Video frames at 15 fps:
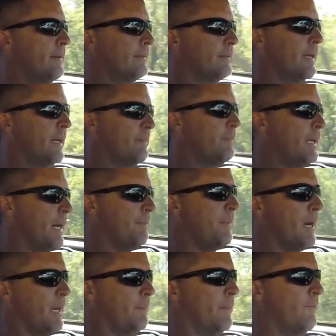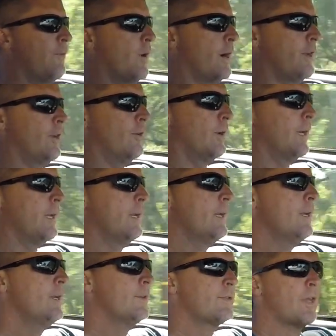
I'd be up on them before I knew it.